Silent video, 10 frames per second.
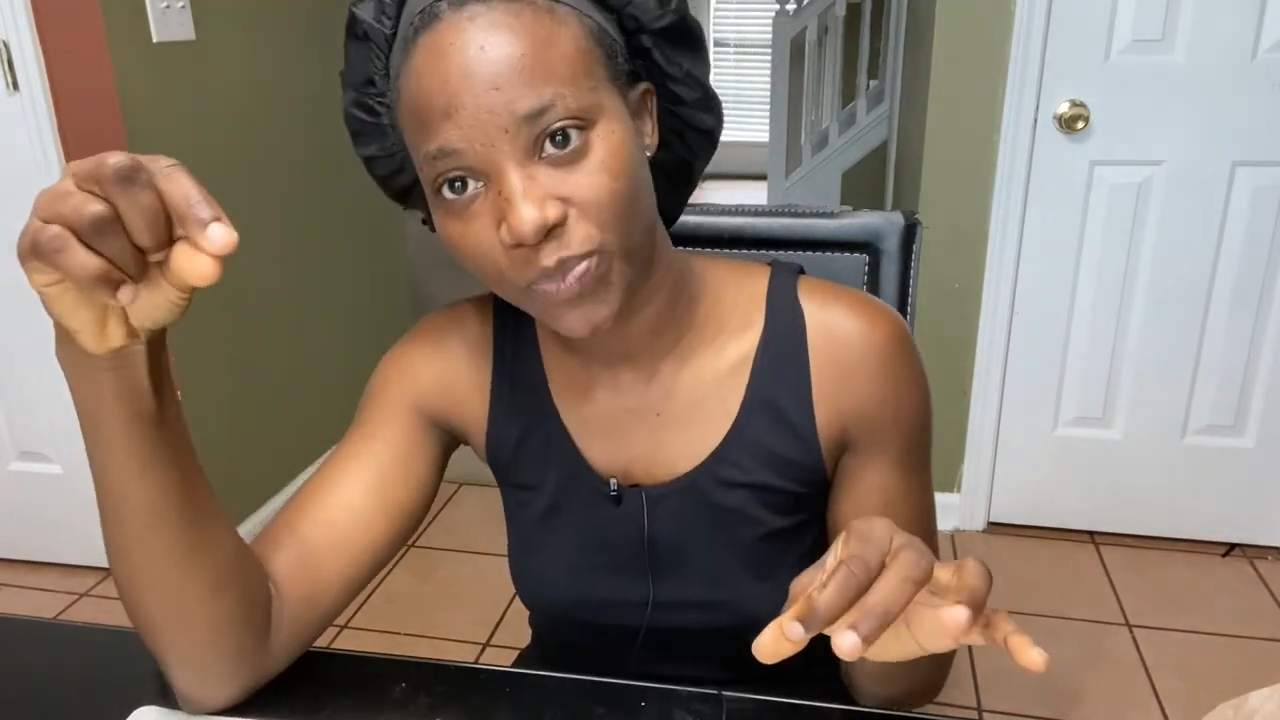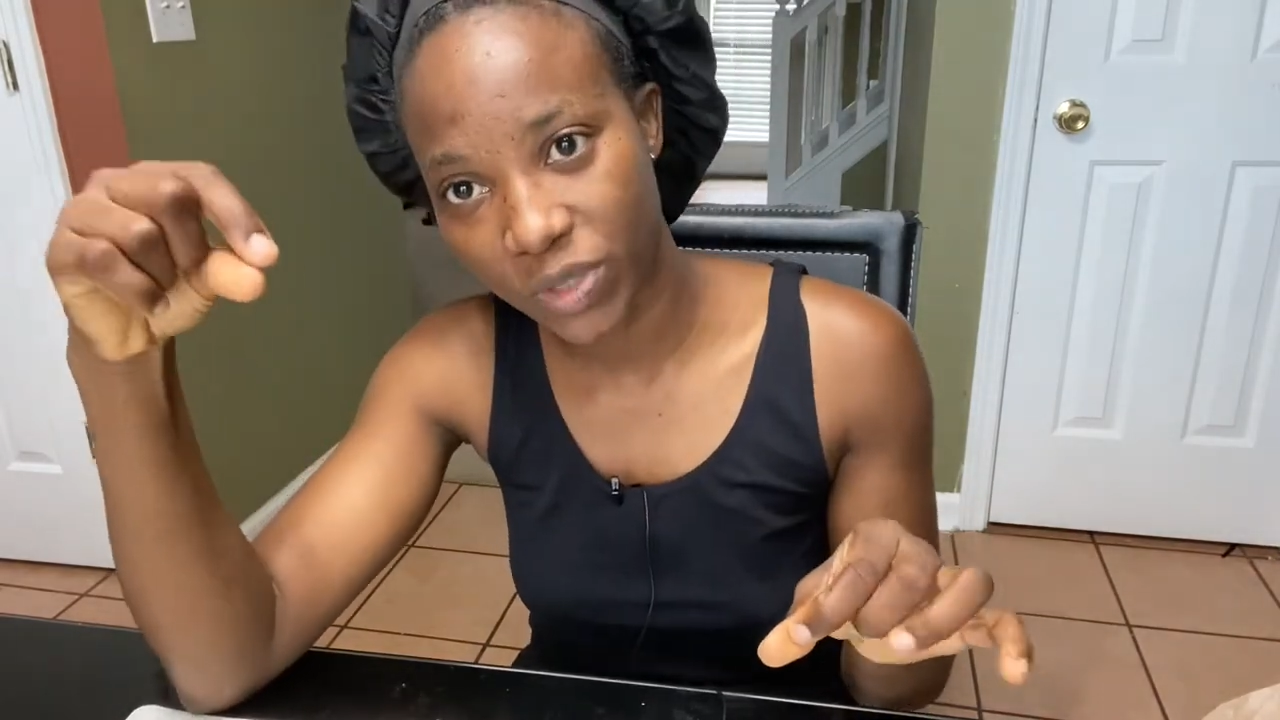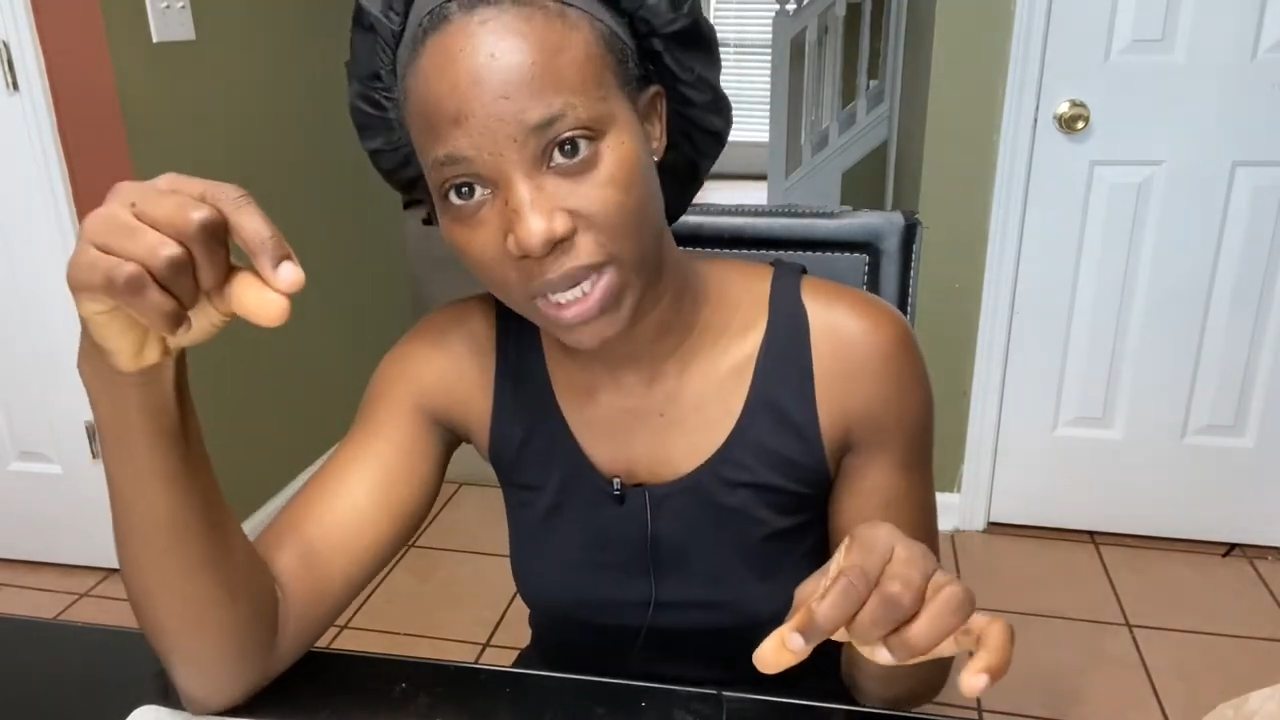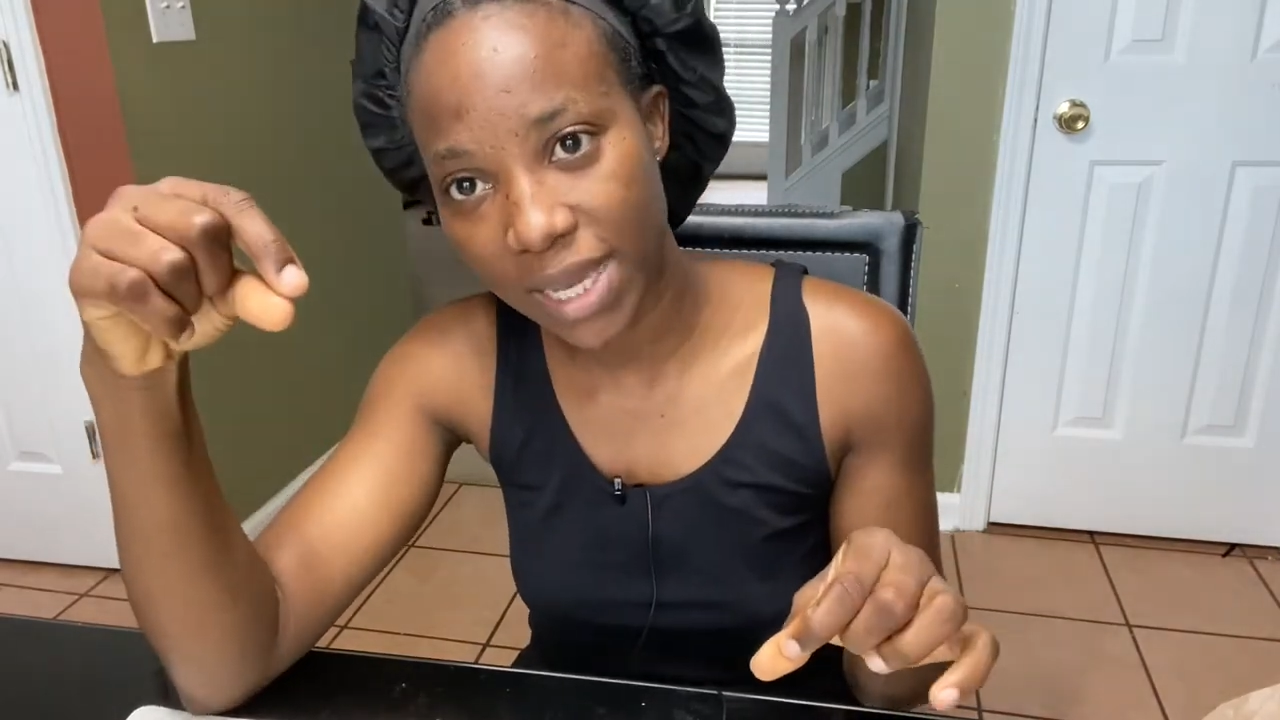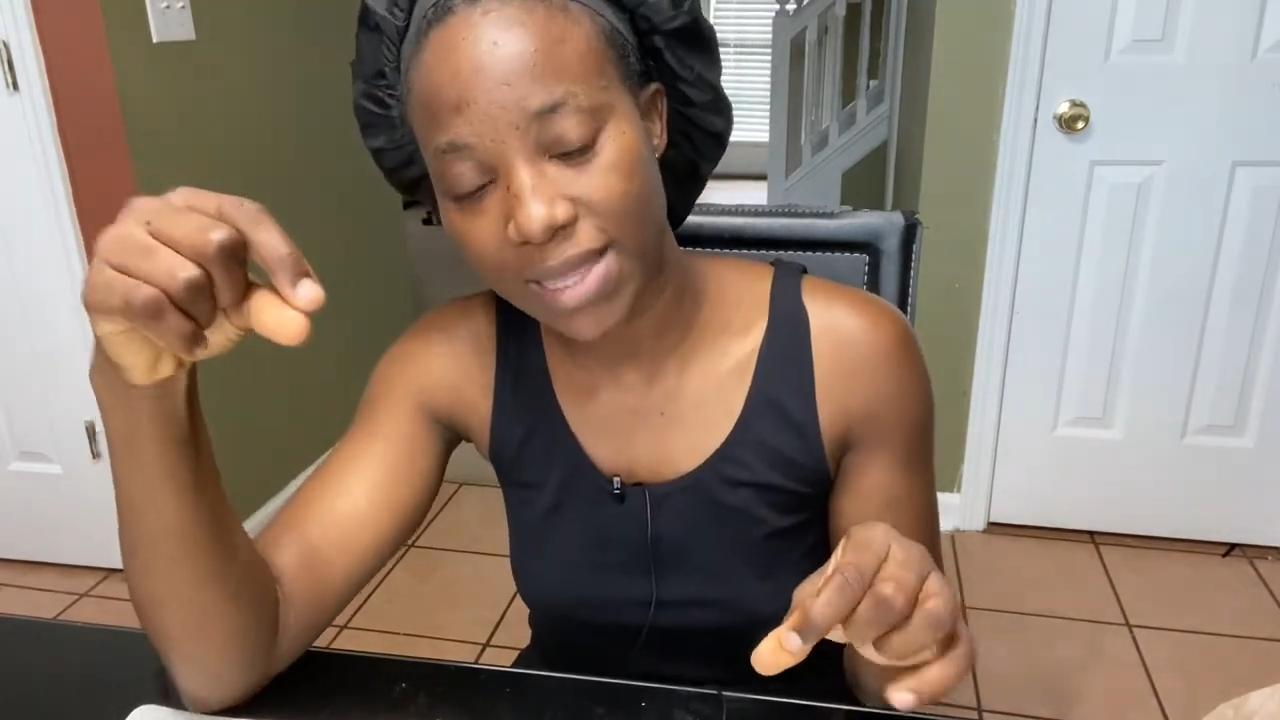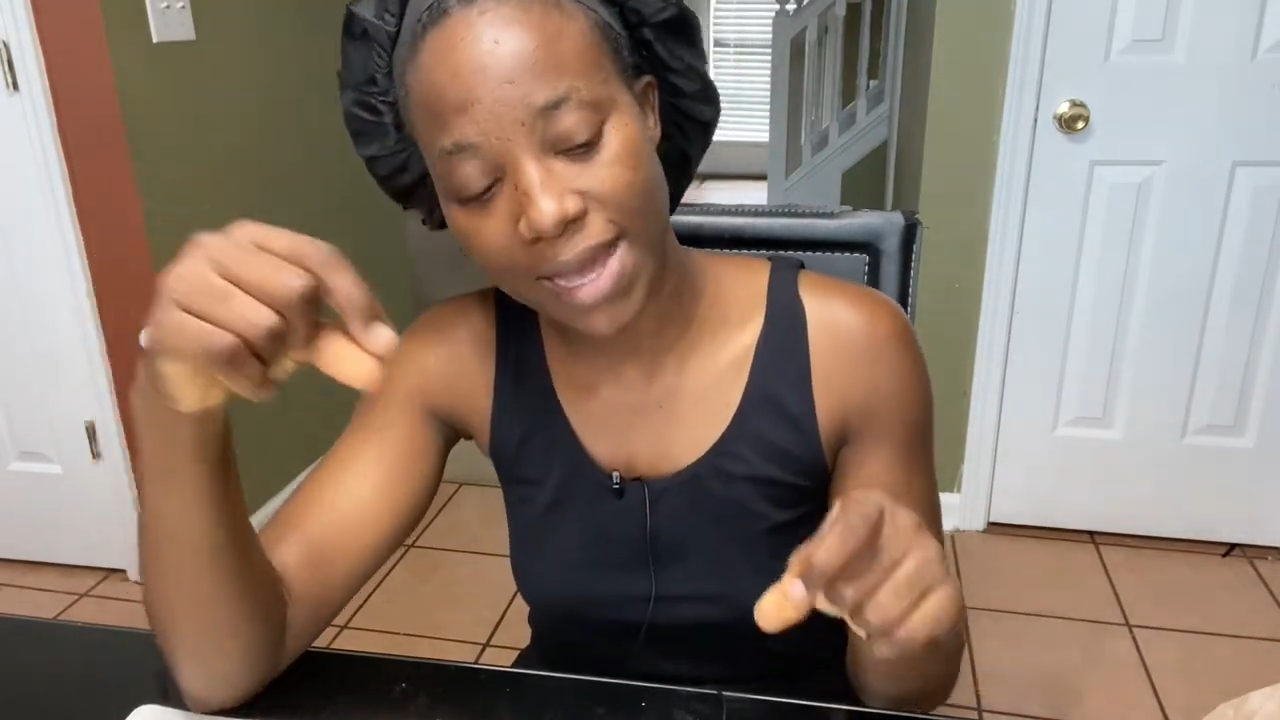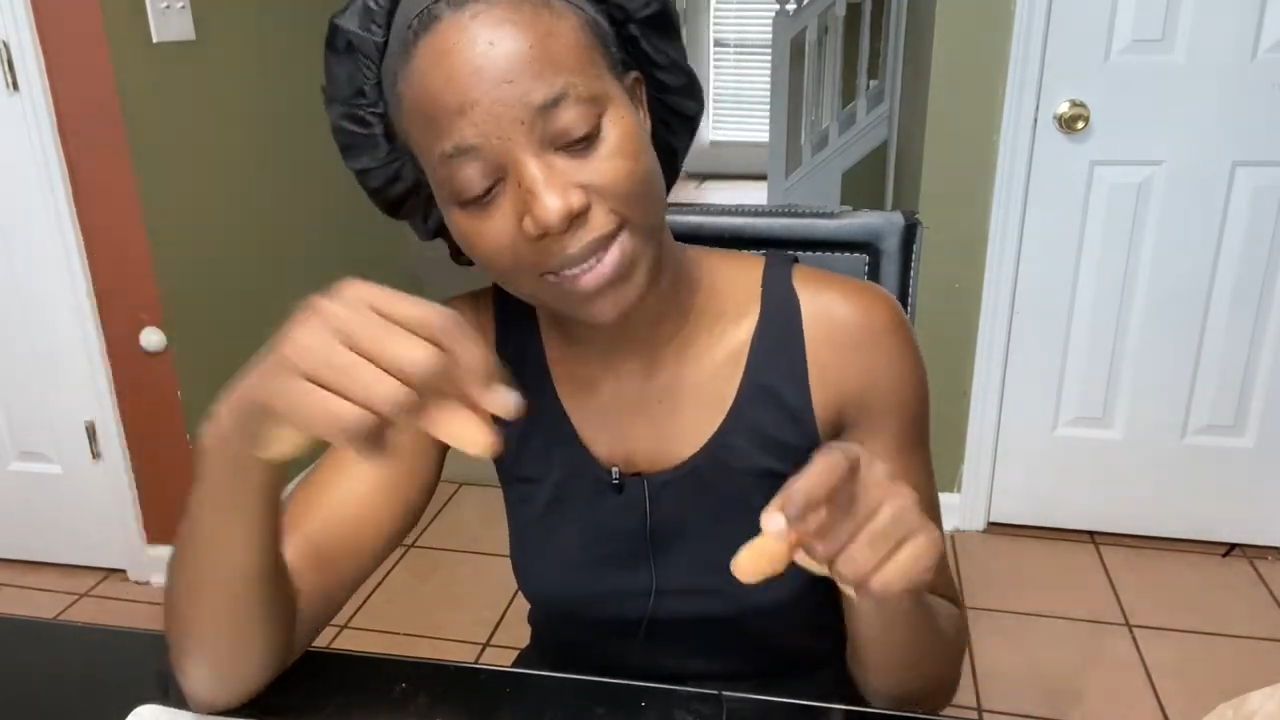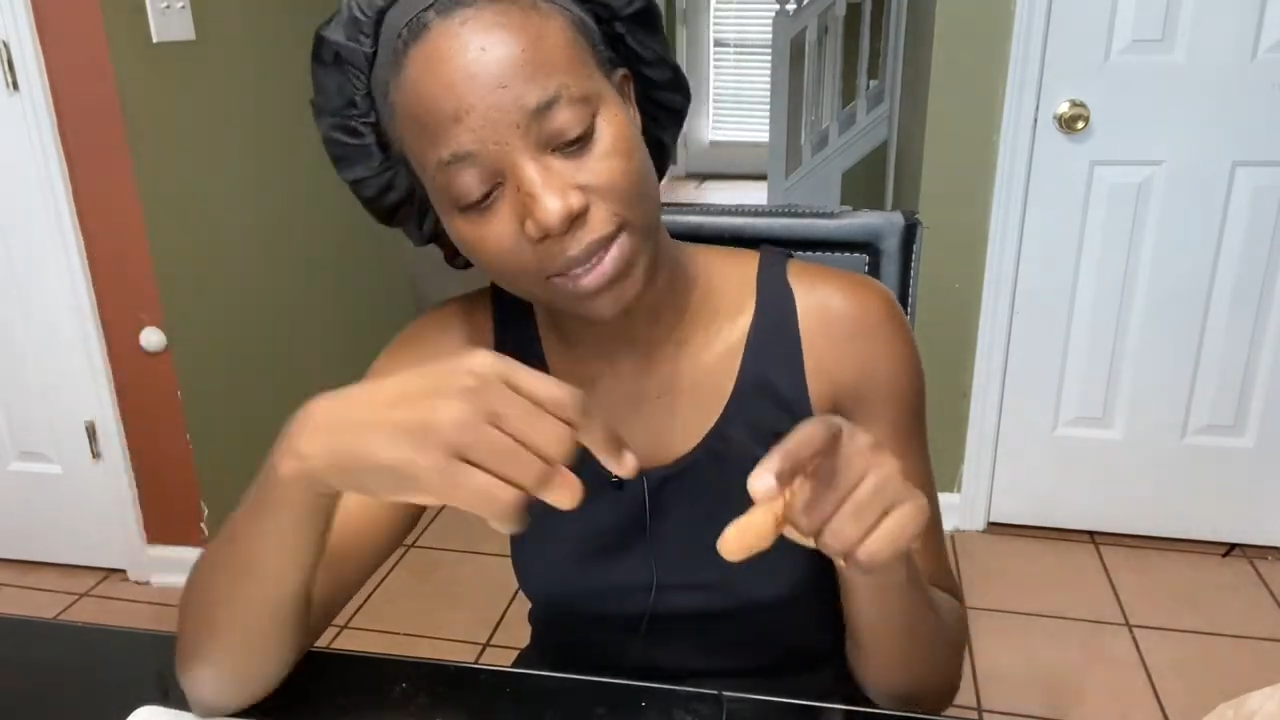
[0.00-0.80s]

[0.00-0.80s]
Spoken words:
Okay, that has